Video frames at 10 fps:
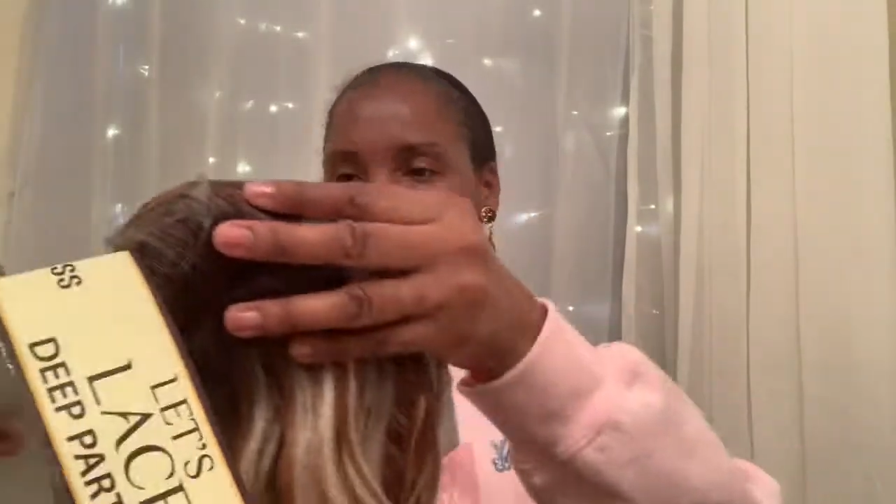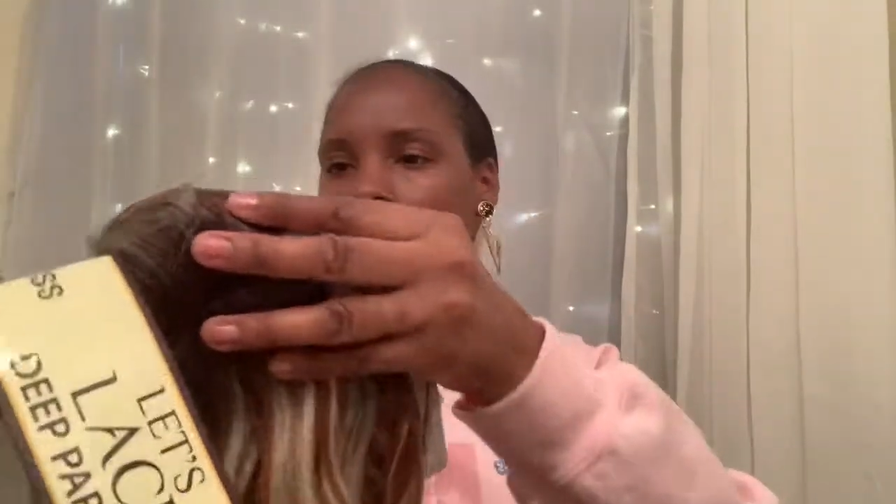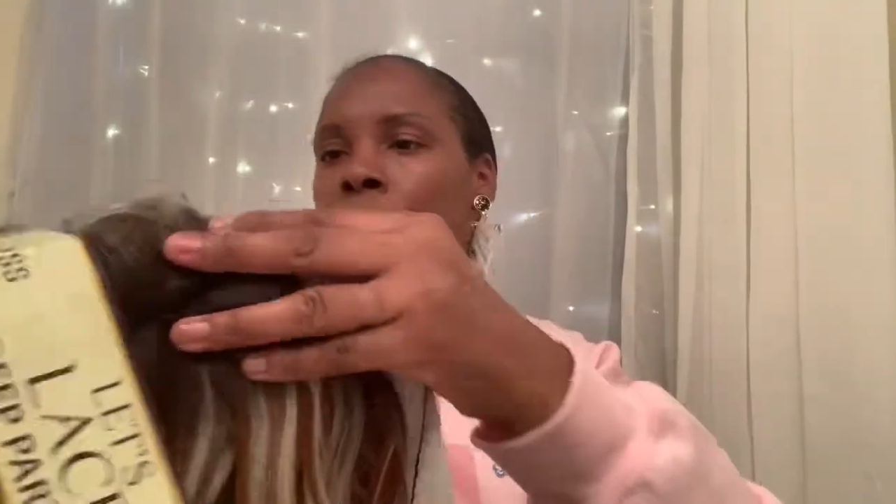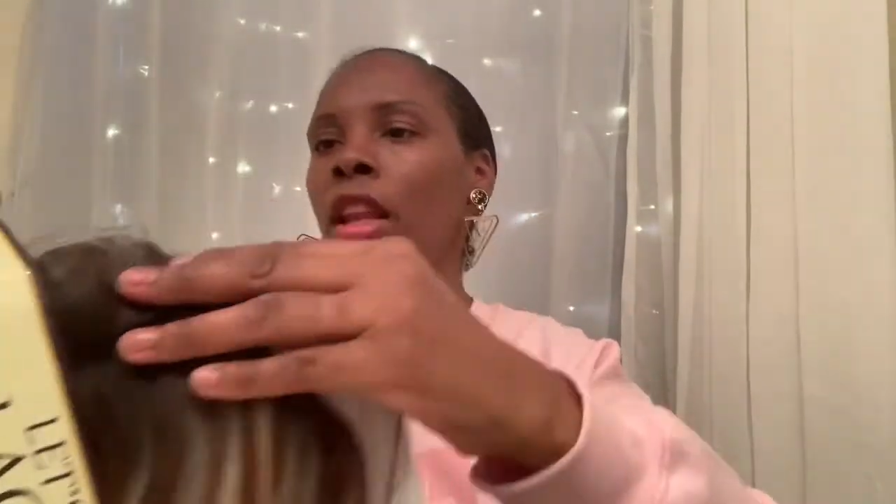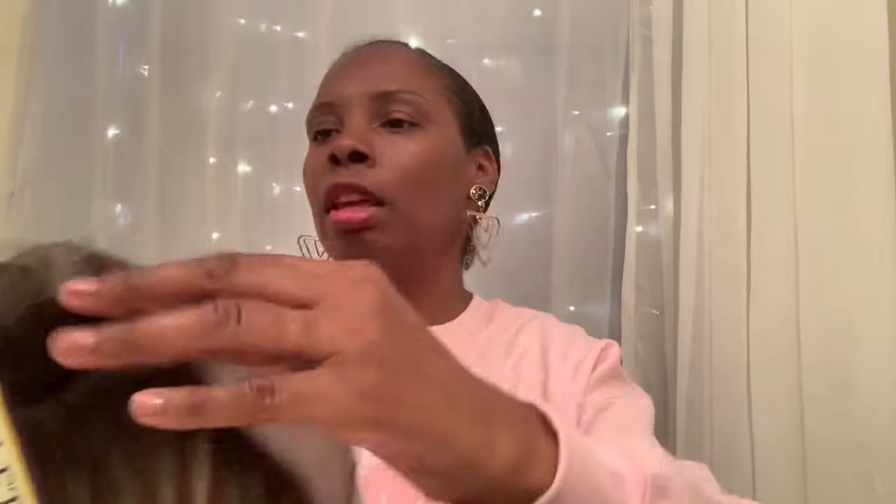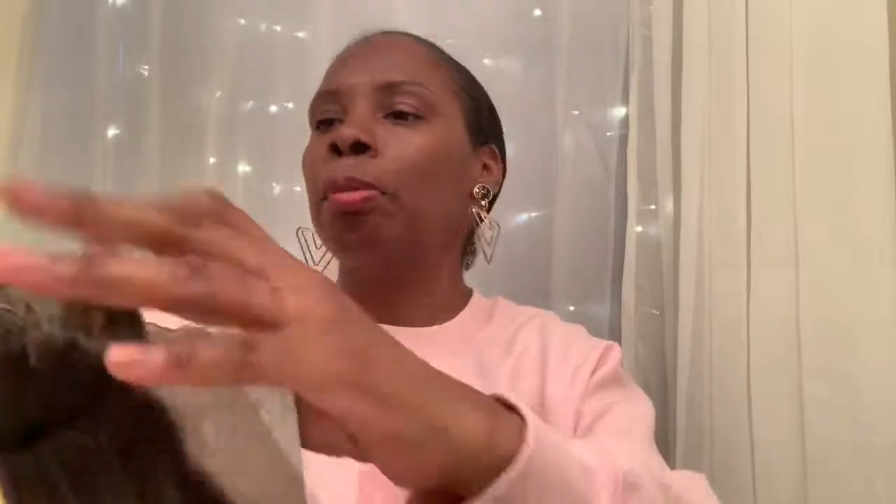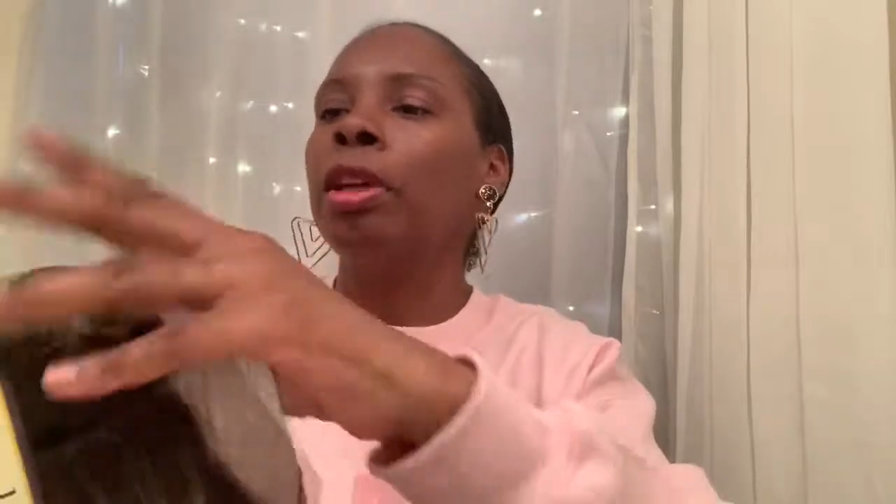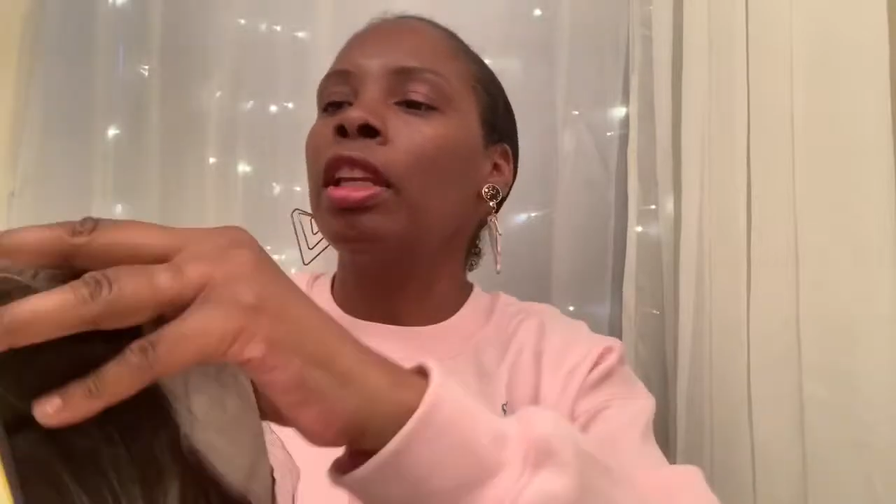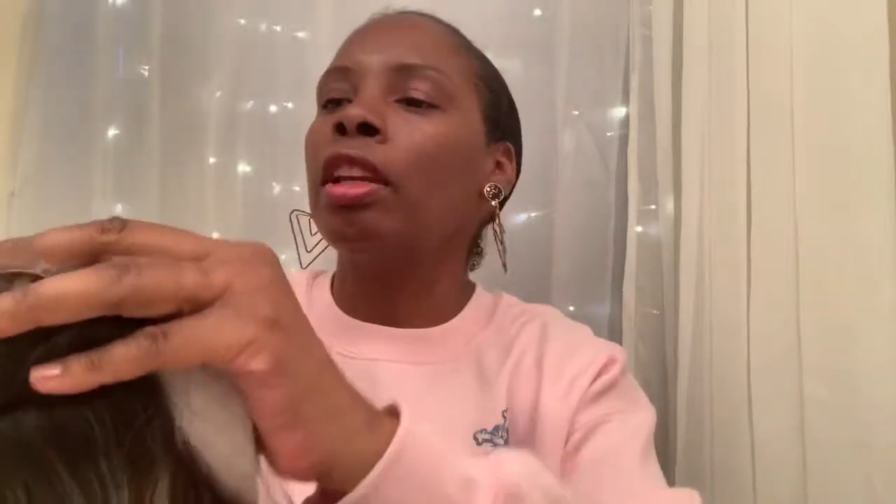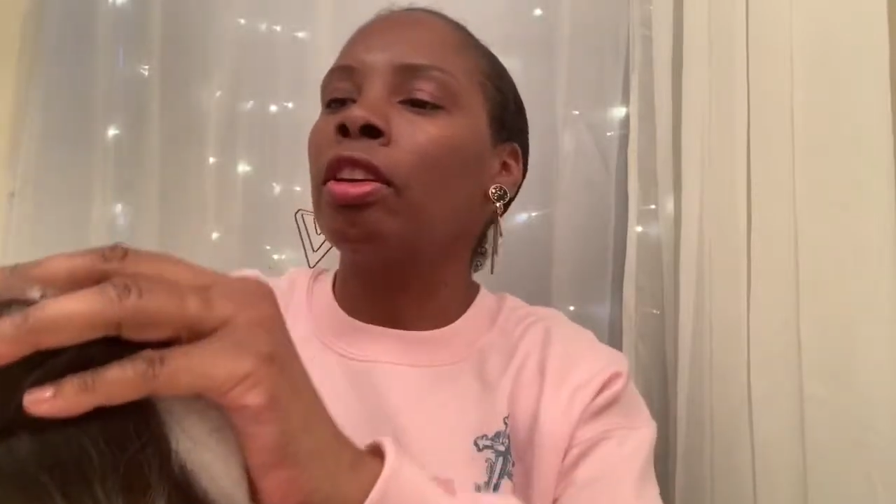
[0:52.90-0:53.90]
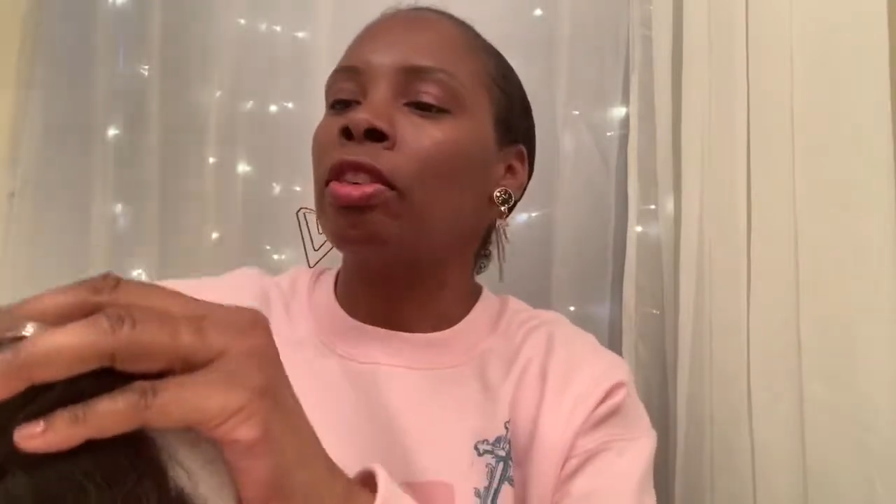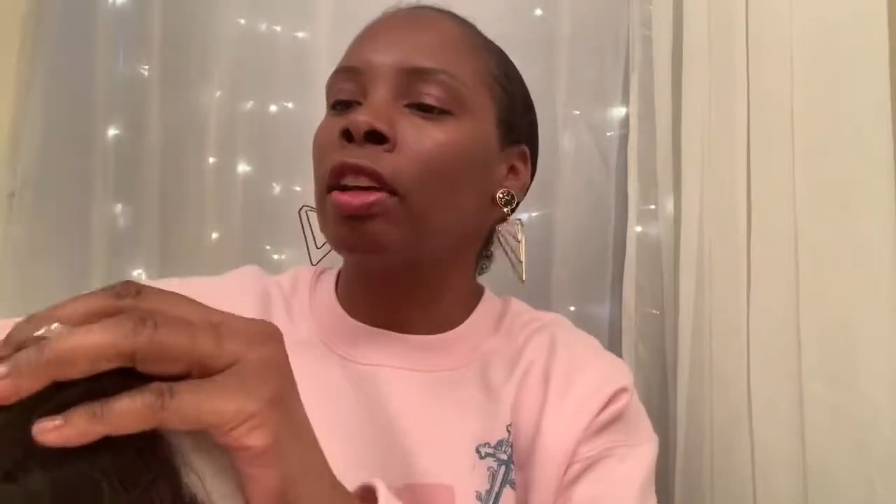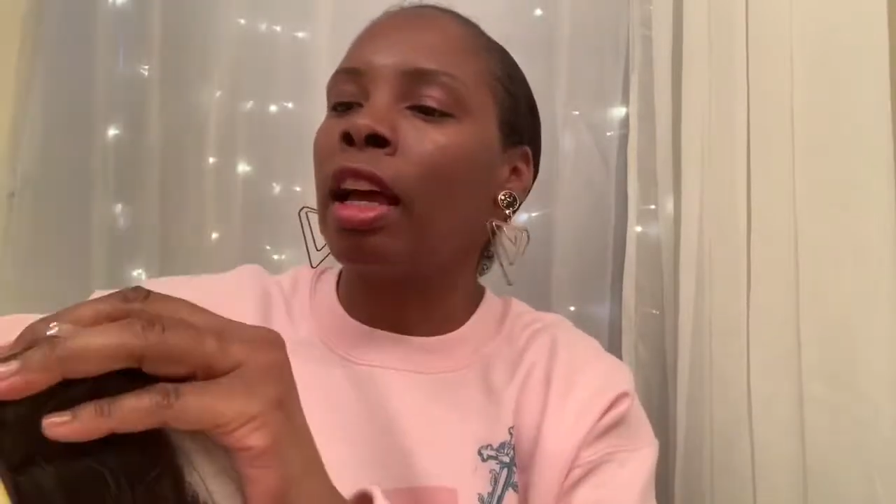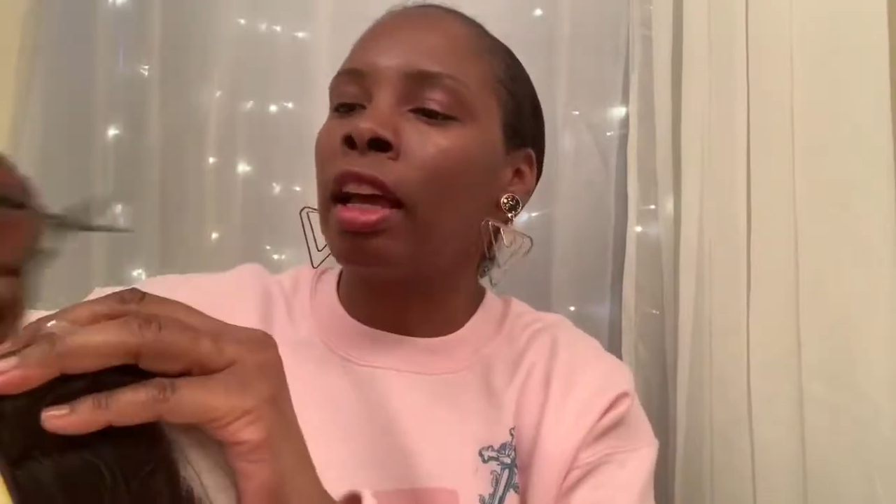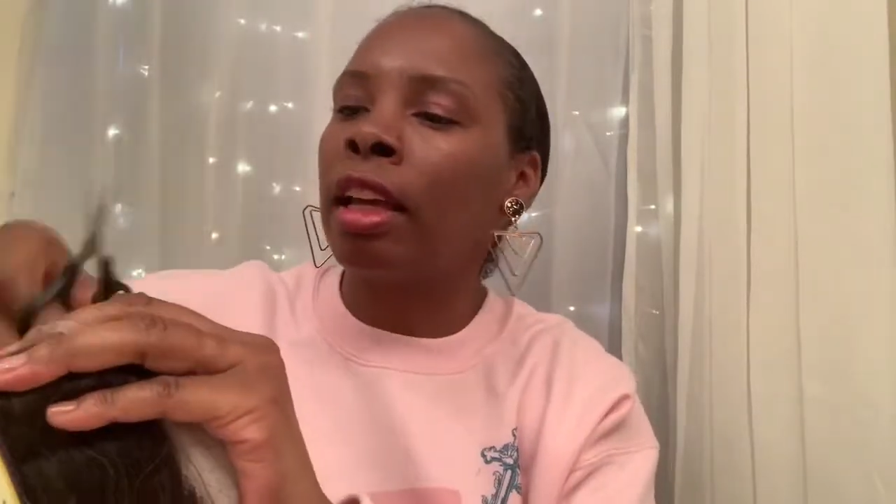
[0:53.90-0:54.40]
all up in here, you
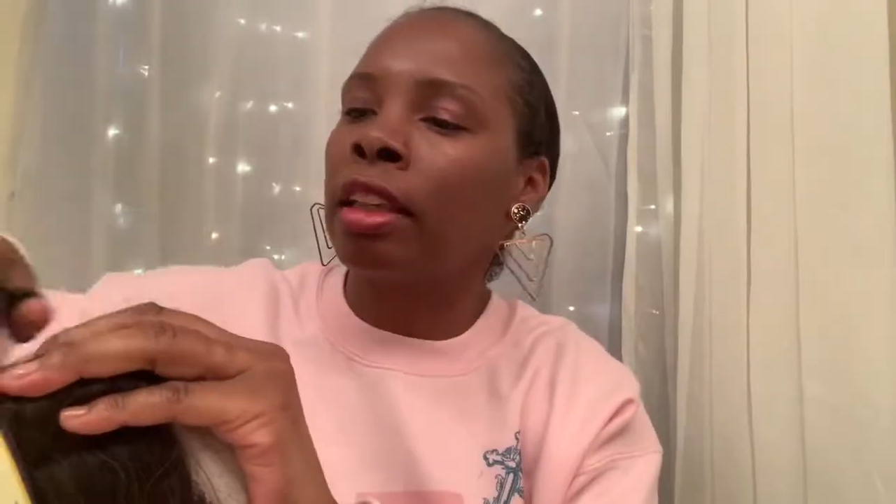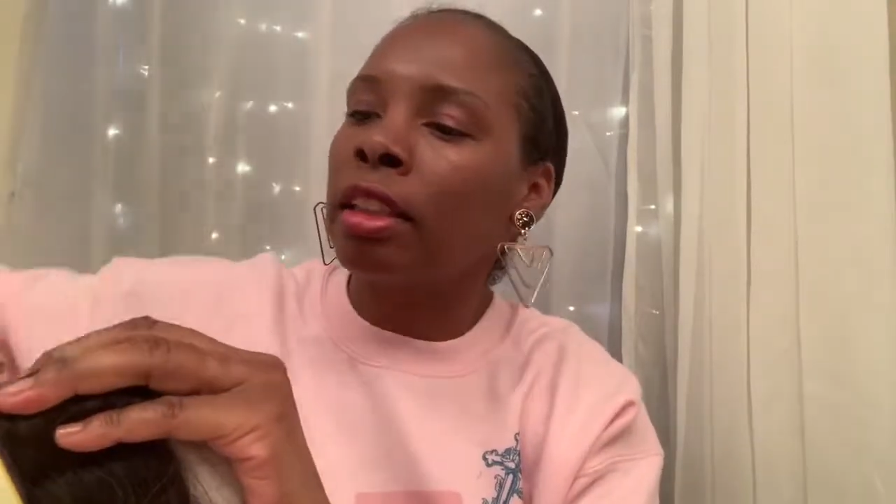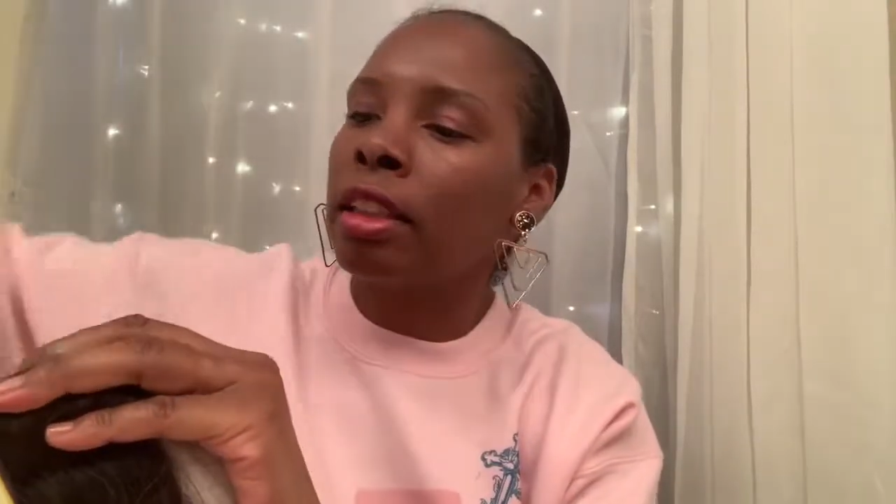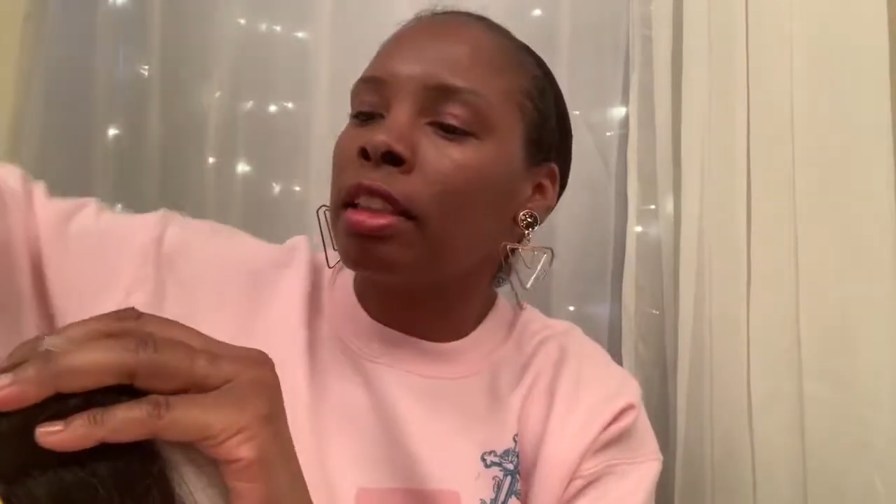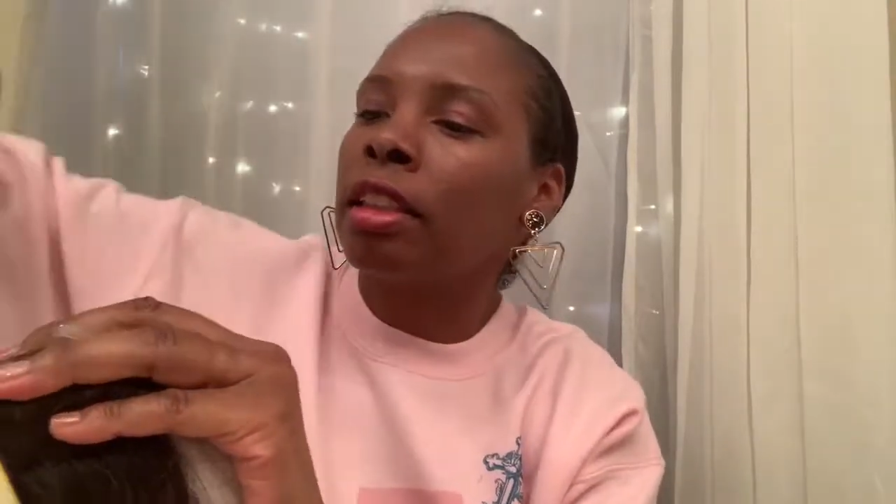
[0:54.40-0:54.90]
guys.